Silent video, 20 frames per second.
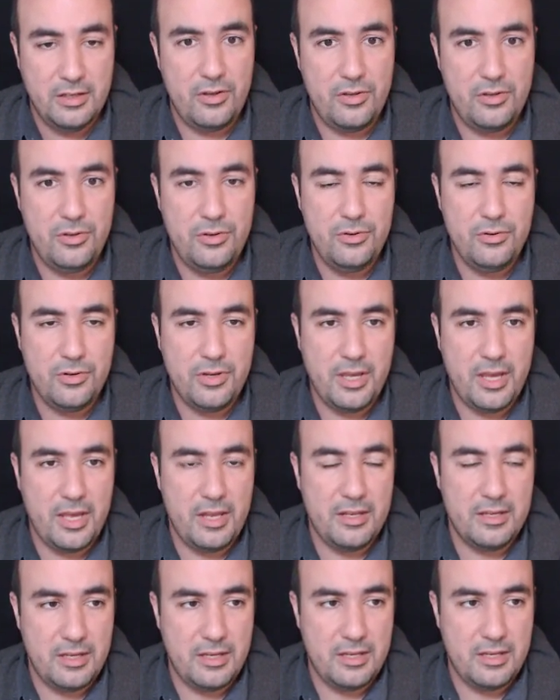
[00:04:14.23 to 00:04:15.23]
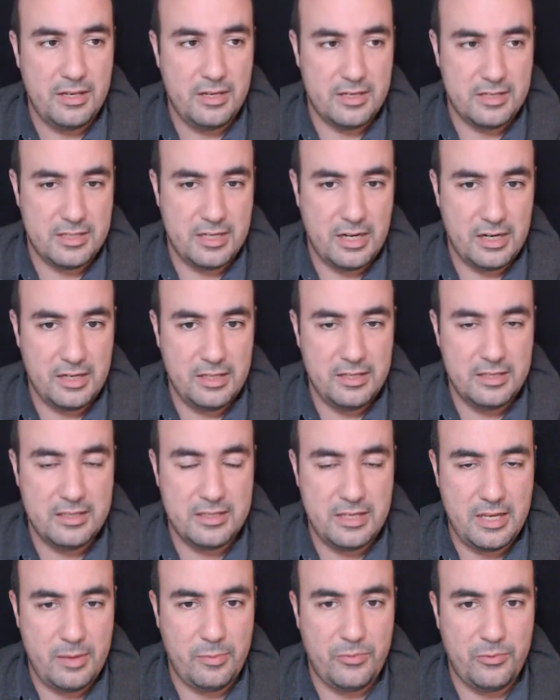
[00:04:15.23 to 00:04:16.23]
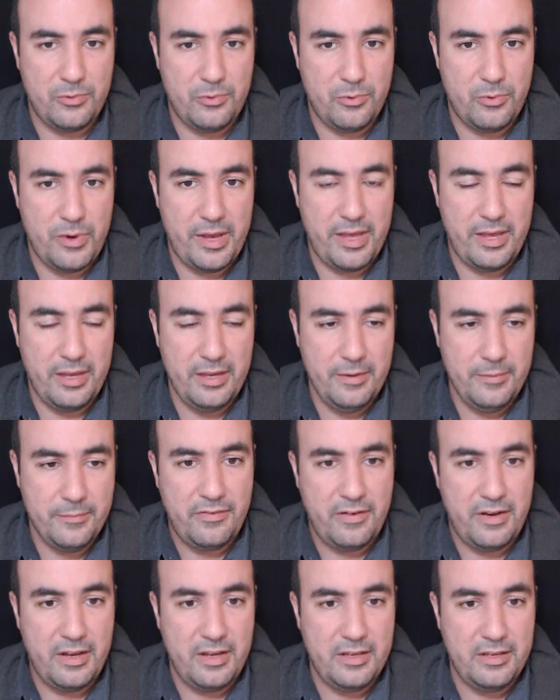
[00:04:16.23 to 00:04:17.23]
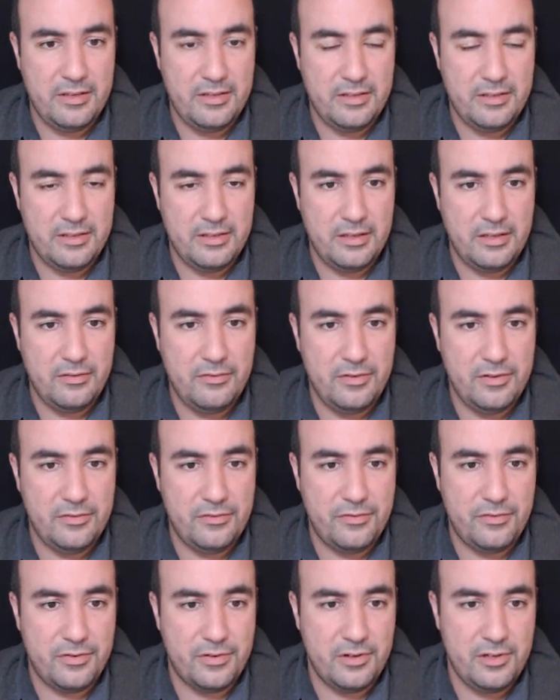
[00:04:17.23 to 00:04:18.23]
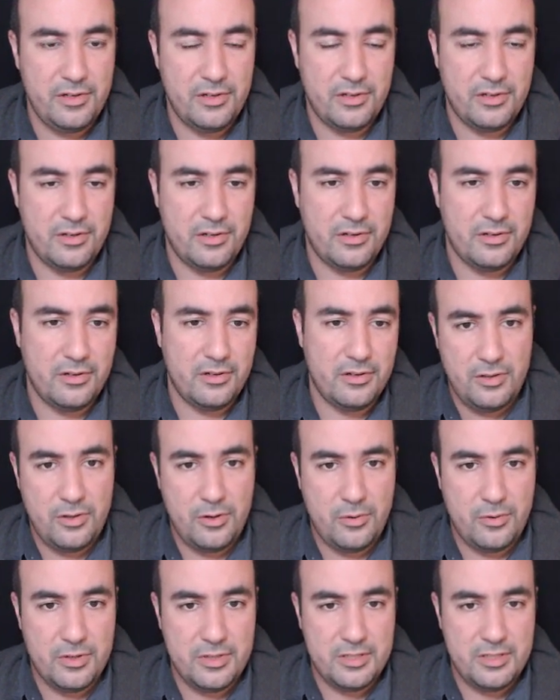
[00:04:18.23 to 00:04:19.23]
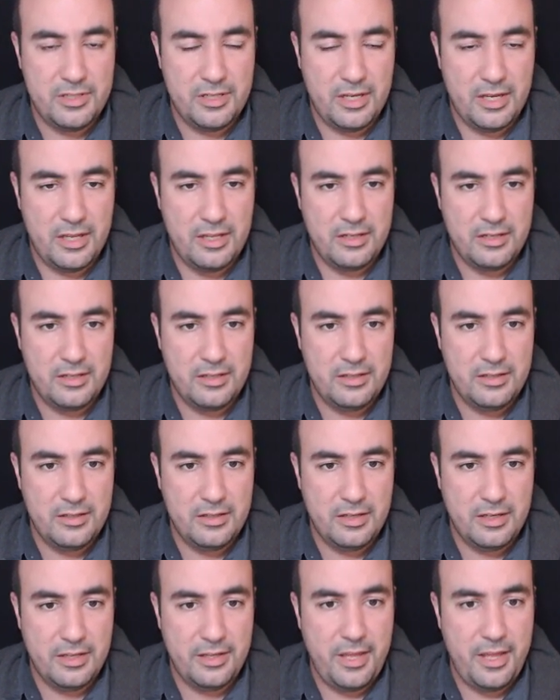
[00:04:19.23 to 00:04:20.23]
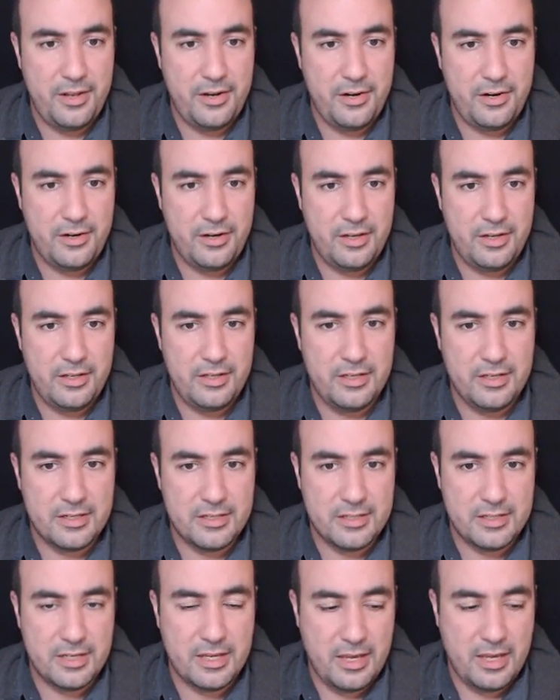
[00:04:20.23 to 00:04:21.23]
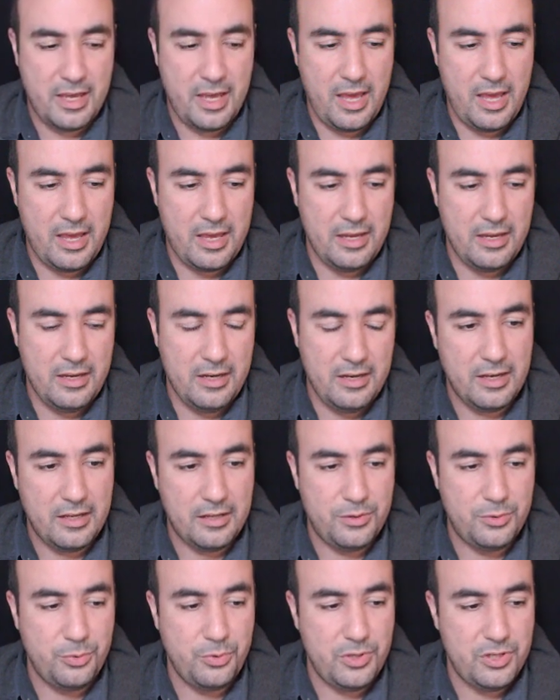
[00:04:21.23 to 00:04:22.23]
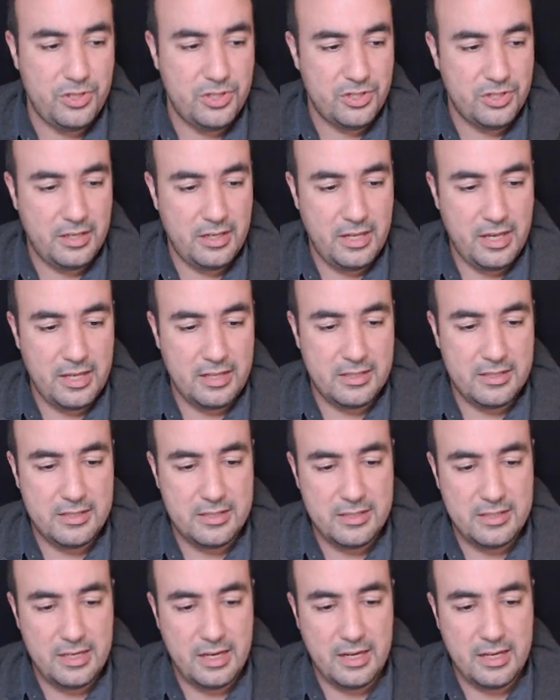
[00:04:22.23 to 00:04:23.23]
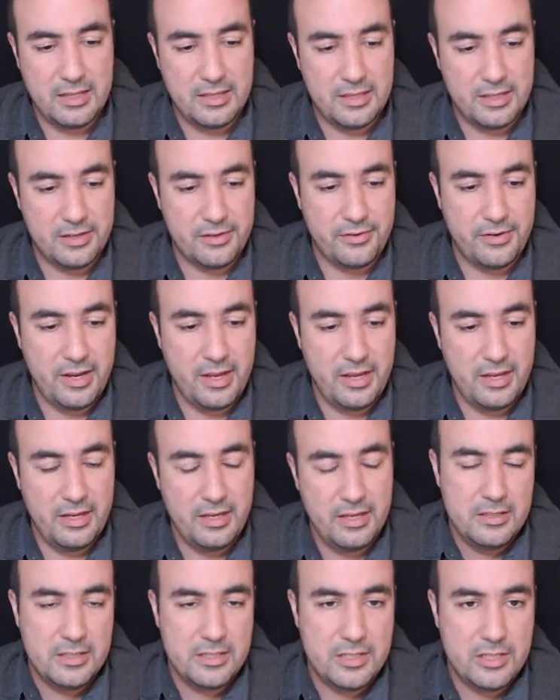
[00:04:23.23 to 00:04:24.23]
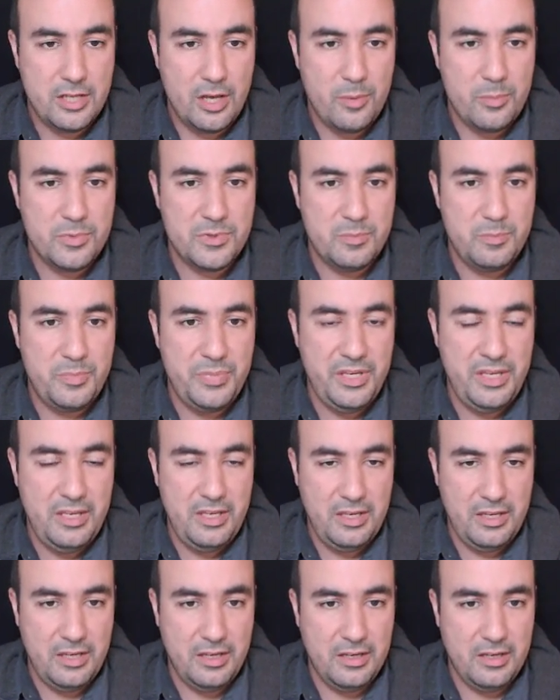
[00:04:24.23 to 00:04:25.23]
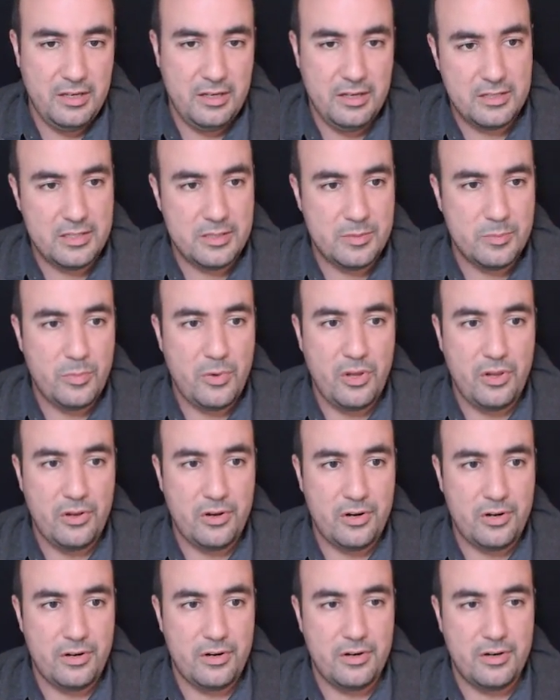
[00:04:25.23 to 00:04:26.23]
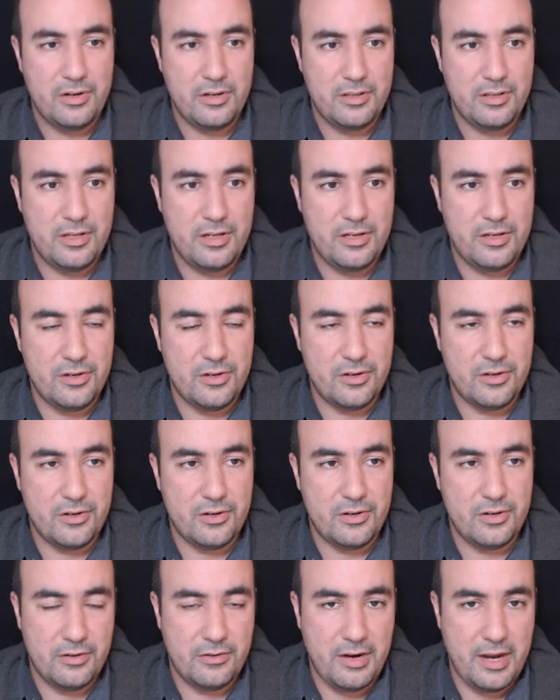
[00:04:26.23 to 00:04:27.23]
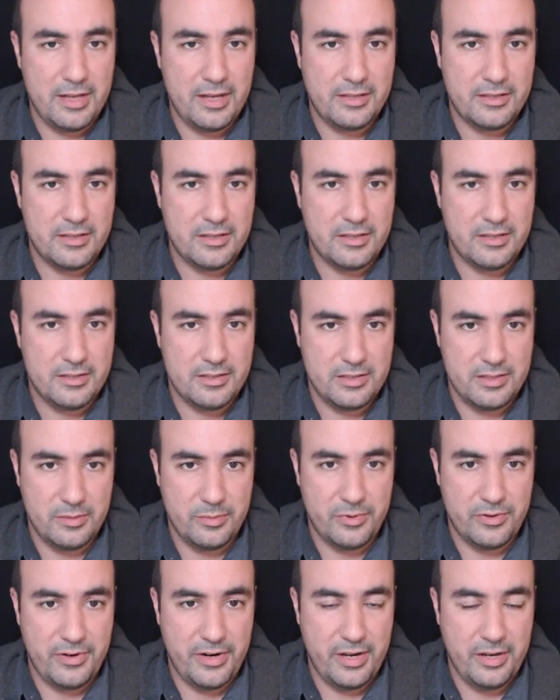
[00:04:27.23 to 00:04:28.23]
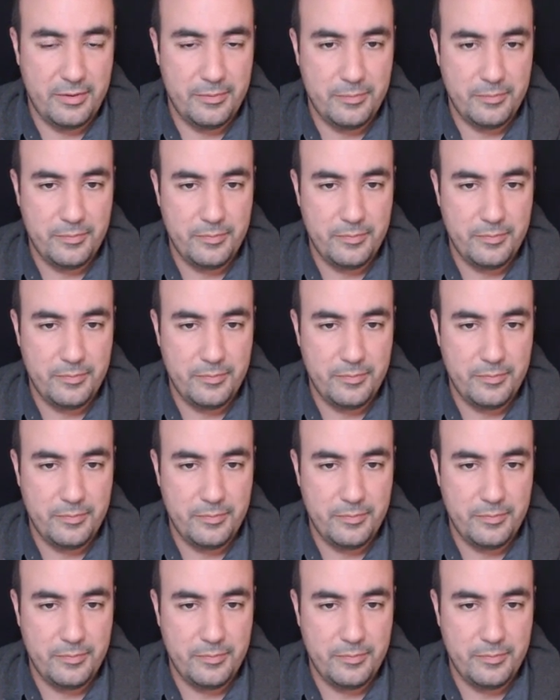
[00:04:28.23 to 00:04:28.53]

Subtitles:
You can, in exactly the same way, find even further towards the end another index k at which that second array stops being smaller than your right subarray.